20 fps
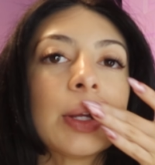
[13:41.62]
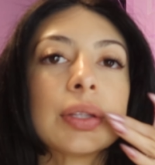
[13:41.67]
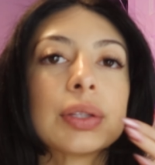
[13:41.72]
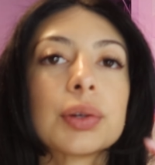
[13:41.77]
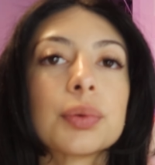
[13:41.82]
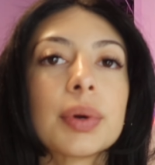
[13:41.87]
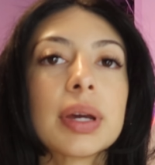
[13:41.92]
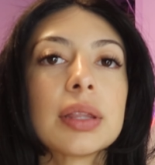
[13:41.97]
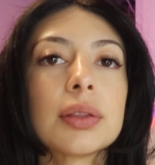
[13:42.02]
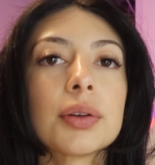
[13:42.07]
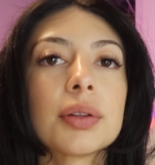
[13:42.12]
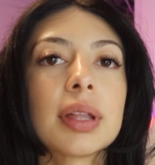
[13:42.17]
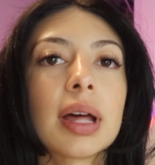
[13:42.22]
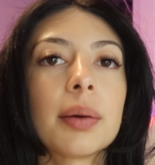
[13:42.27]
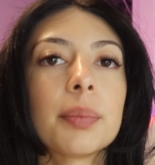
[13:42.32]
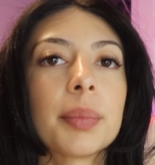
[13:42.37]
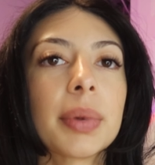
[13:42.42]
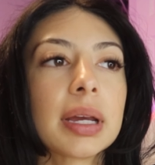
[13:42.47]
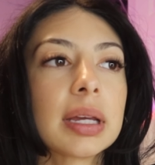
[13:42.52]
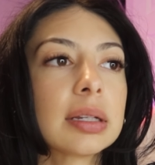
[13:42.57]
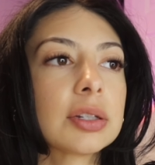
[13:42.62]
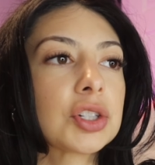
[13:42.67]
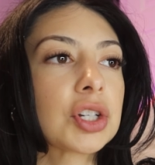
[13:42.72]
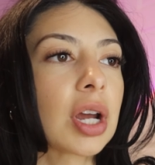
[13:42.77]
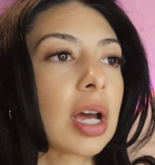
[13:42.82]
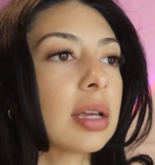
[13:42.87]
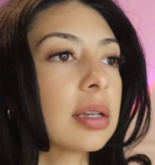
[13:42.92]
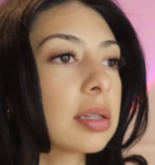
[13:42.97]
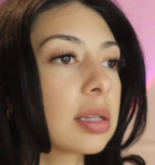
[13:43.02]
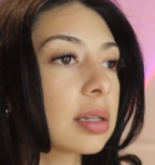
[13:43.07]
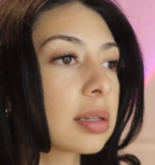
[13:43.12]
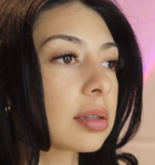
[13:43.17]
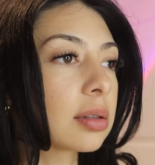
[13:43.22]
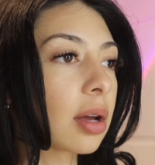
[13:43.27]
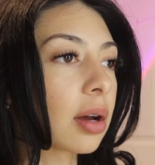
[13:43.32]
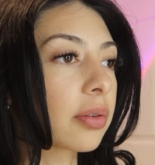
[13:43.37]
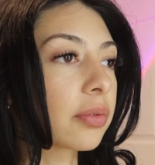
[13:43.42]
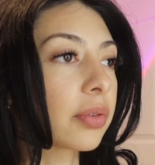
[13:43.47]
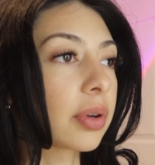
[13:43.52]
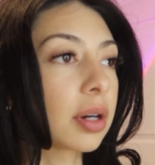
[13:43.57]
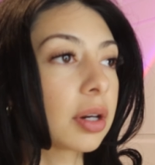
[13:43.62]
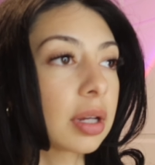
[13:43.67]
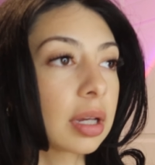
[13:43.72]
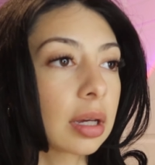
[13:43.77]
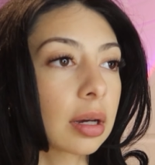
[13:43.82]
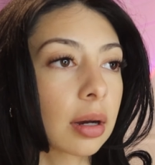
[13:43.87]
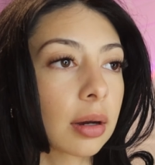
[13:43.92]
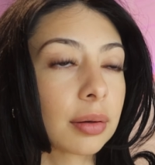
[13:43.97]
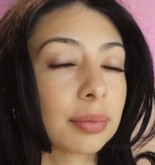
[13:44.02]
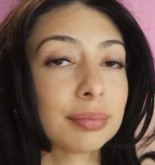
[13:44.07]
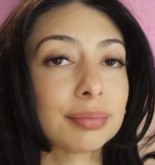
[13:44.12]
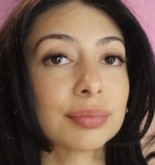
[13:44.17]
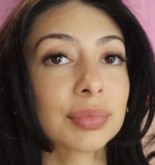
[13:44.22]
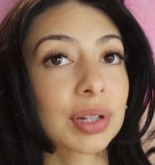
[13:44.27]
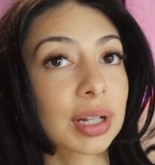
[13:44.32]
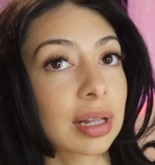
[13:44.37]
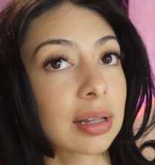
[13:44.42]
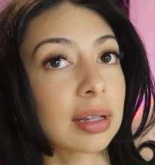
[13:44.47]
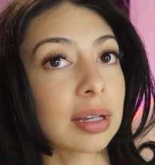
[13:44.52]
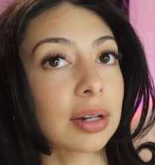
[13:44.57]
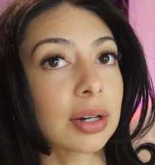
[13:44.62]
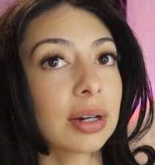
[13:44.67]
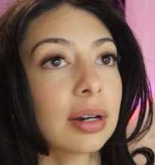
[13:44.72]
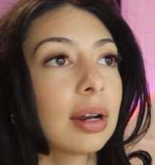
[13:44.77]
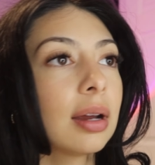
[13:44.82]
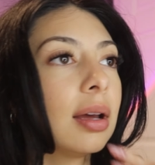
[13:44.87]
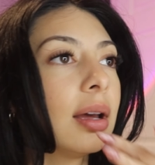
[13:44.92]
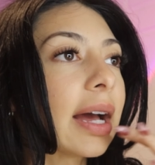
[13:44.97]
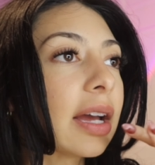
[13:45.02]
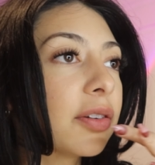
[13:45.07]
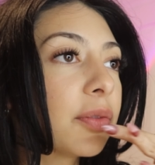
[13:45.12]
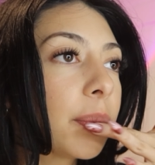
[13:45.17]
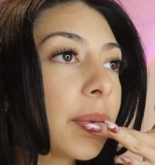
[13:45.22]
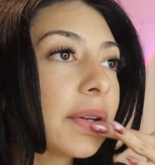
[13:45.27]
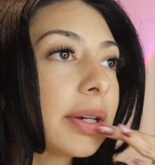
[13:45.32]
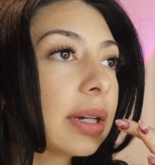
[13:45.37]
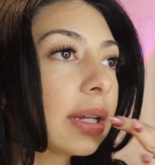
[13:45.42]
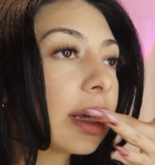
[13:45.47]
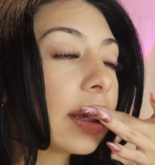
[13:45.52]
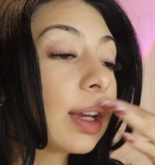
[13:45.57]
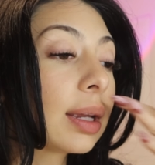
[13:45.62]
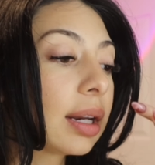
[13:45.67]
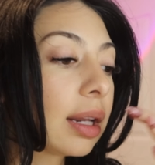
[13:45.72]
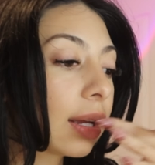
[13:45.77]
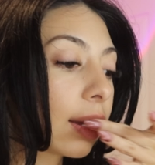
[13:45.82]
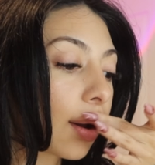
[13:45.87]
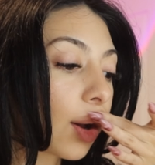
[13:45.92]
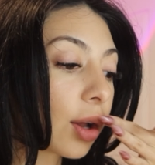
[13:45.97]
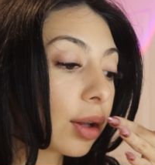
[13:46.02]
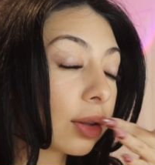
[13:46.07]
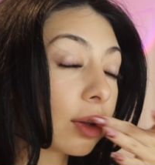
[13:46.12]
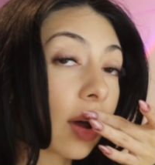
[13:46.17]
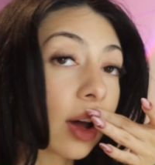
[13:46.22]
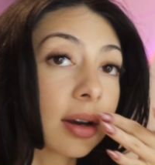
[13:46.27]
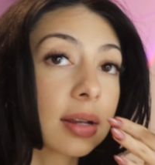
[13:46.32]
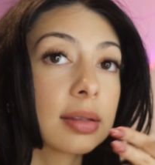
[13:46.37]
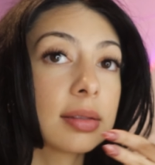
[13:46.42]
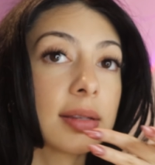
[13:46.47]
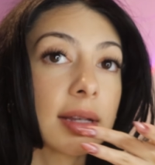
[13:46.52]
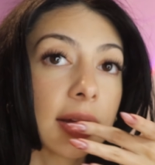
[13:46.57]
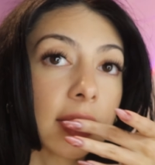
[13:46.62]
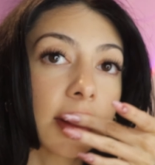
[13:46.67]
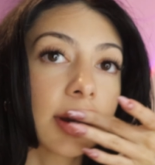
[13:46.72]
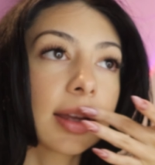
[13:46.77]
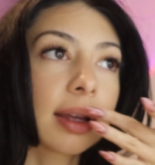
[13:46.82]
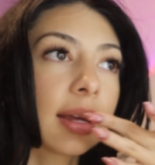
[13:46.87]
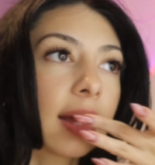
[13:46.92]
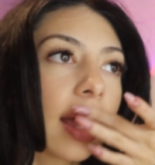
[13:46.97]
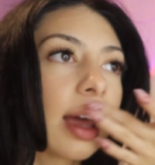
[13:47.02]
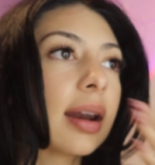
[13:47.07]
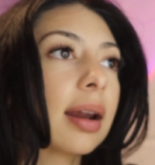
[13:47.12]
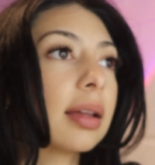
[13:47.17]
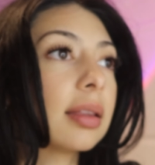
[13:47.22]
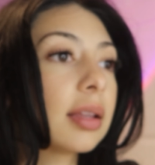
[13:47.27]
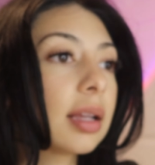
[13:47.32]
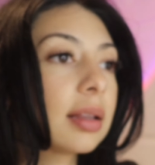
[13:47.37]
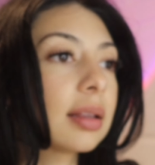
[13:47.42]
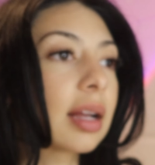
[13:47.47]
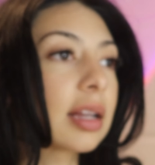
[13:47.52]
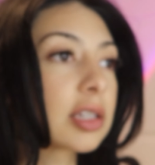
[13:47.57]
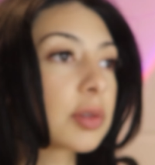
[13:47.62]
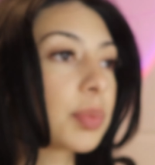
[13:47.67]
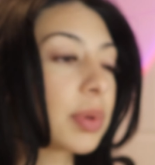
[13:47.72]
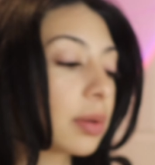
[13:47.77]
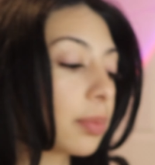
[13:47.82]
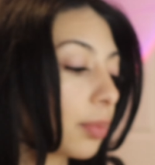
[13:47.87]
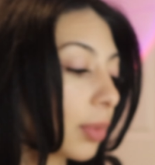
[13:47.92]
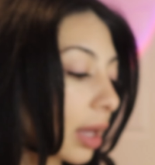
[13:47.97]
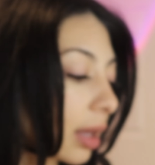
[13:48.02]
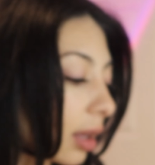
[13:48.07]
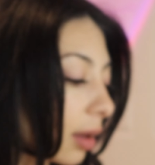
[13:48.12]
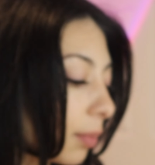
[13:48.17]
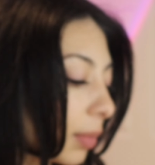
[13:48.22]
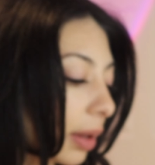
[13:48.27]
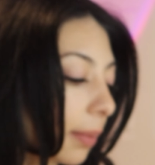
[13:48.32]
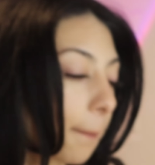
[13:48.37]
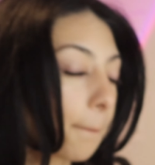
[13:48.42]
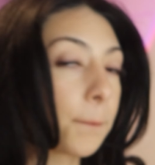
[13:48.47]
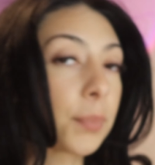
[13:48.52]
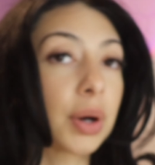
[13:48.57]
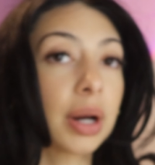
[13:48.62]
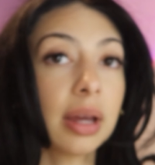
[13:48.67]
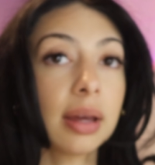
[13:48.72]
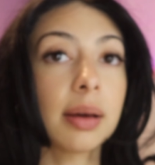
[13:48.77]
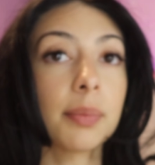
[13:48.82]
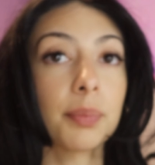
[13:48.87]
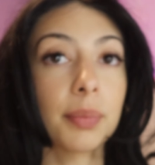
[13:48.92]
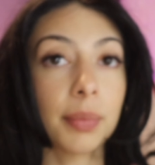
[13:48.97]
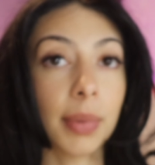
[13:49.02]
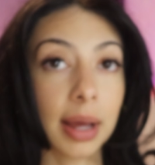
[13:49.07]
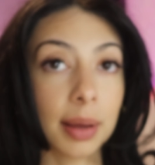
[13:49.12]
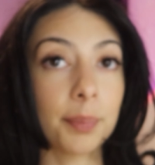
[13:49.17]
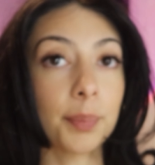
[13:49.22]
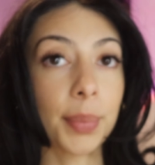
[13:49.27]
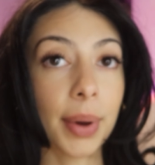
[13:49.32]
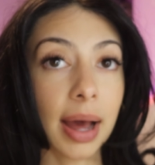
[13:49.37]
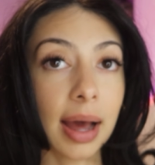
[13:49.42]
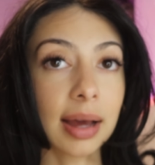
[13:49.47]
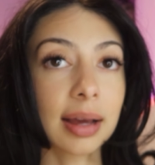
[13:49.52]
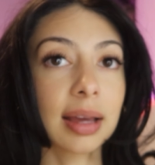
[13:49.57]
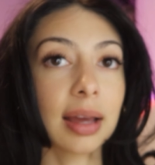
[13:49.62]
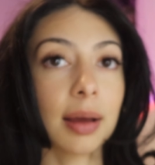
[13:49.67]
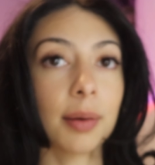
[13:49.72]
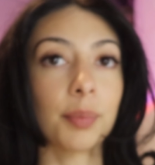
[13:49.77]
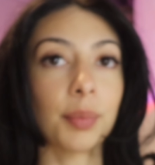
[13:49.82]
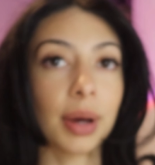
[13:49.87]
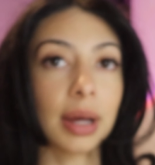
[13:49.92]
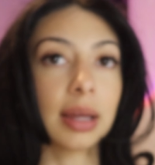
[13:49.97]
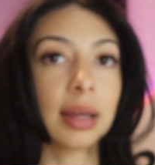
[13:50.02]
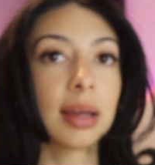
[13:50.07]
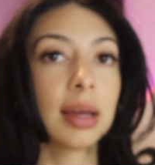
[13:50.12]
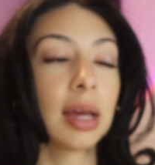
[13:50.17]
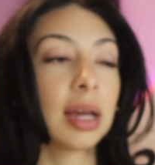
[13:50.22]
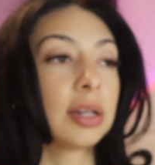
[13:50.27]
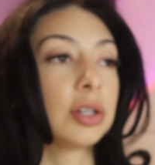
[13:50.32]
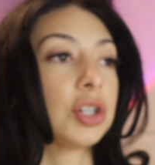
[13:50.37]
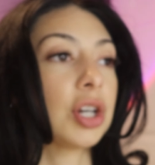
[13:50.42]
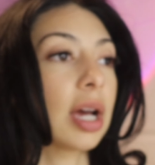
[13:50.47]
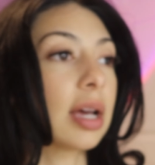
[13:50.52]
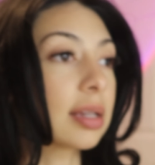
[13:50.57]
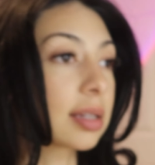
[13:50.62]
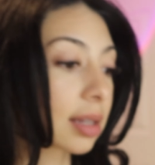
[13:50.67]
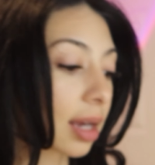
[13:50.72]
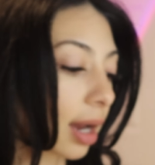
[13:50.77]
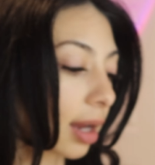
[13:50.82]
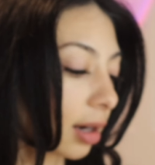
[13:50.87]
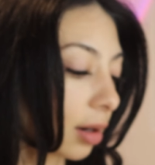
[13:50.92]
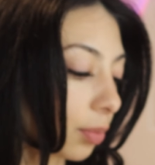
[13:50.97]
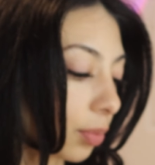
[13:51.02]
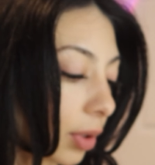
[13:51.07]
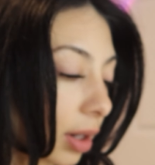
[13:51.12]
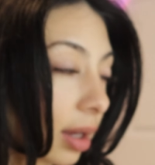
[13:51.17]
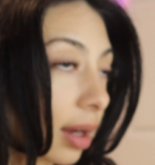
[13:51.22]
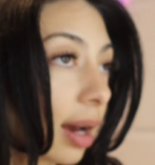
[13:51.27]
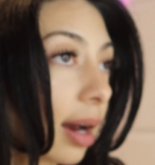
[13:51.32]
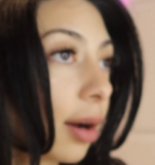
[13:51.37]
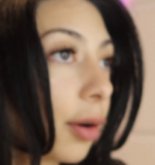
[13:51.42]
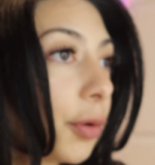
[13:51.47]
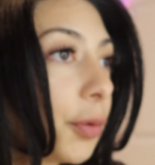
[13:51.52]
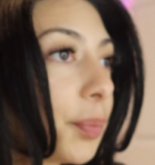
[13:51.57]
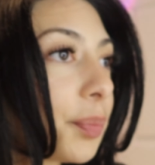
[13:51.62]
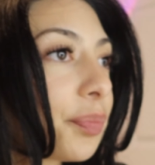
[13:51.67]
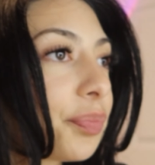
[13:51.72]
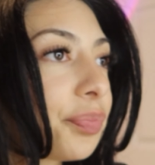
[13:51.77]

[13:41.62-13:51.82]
The way though that my chest is not very clear, I've been eating a lot of dairy and I think that's been making me break my back and my chest kind of break out.